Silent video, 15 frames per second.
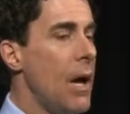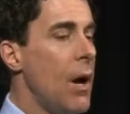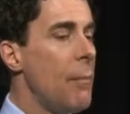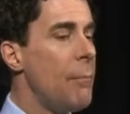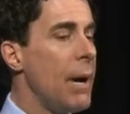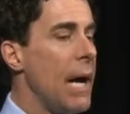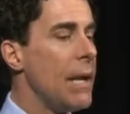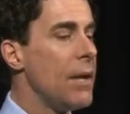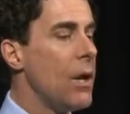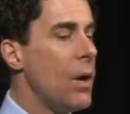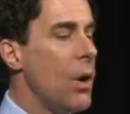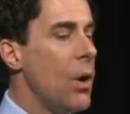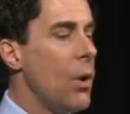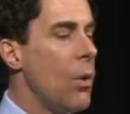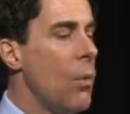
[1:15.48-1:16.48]
But
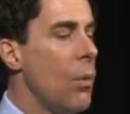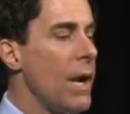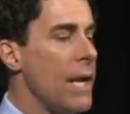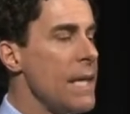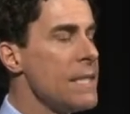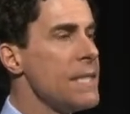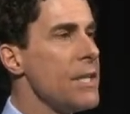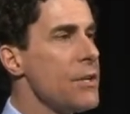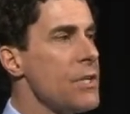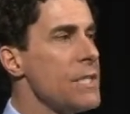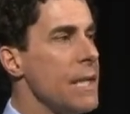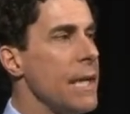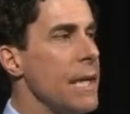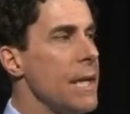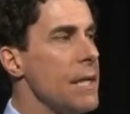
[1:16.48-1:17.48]
what is
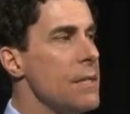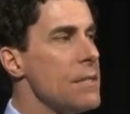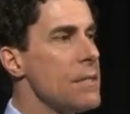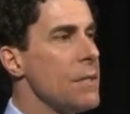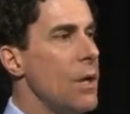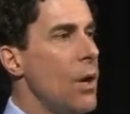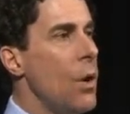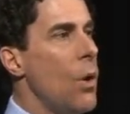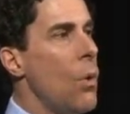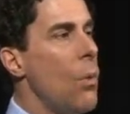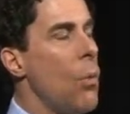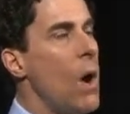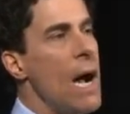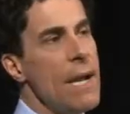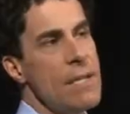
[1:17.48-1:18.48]
interesting is,
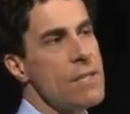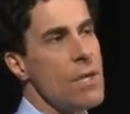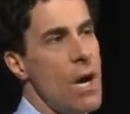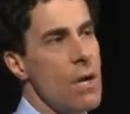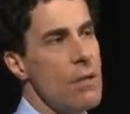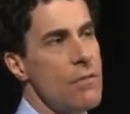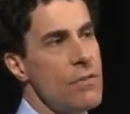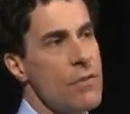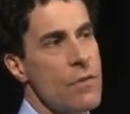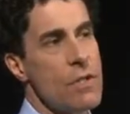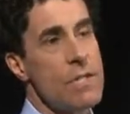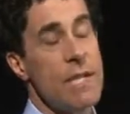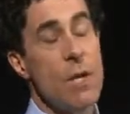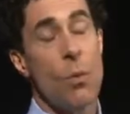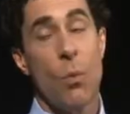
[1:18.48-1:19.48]
why does cognitive
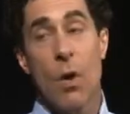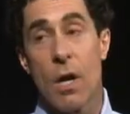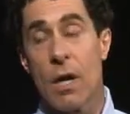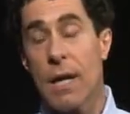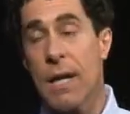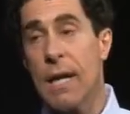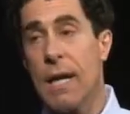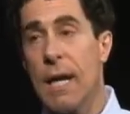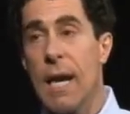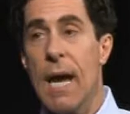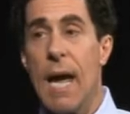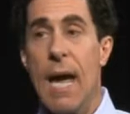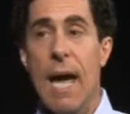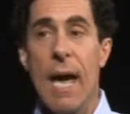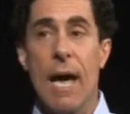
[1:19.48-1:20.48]
diversity work,
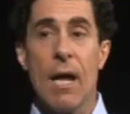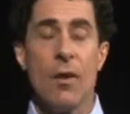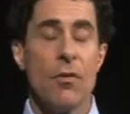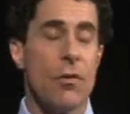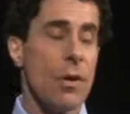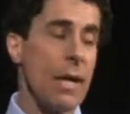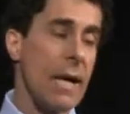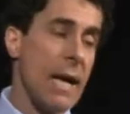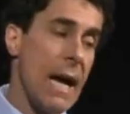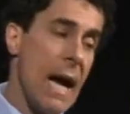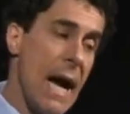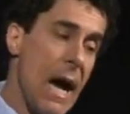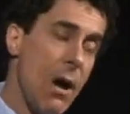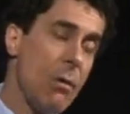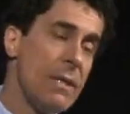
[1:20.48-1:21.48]
and
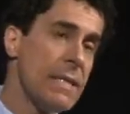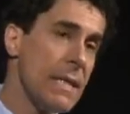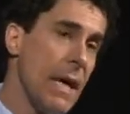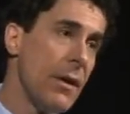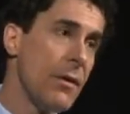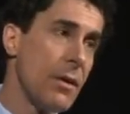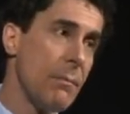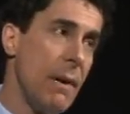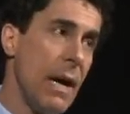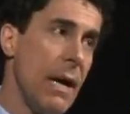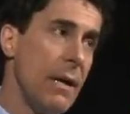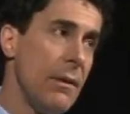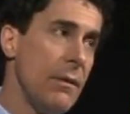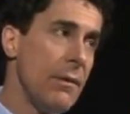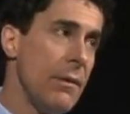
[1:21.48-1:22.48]
how is it
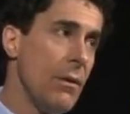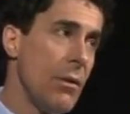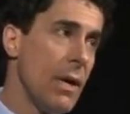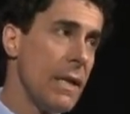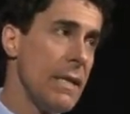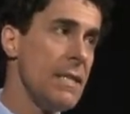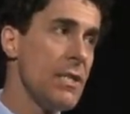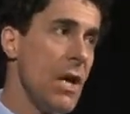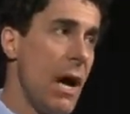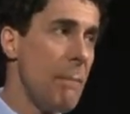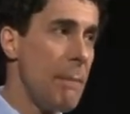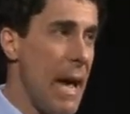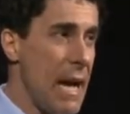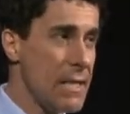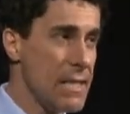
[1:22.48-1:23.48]
undermined, or at least not
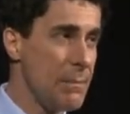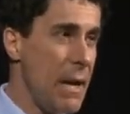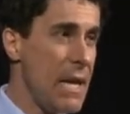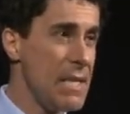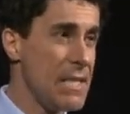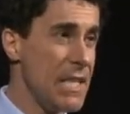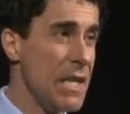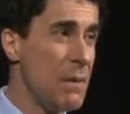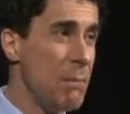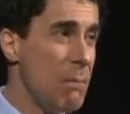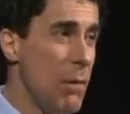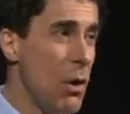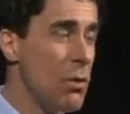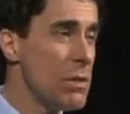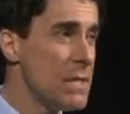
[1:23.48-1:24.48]
maximized, in
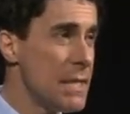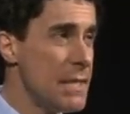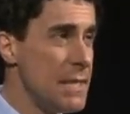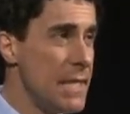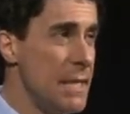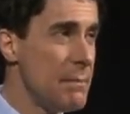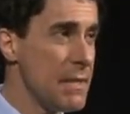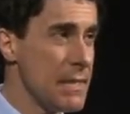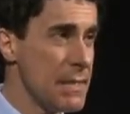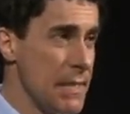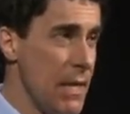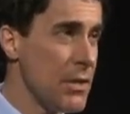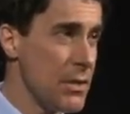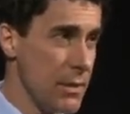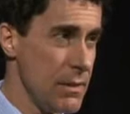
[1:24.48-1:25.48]
most team
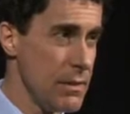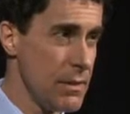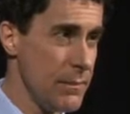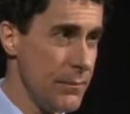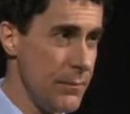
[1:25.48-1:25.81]
discussions?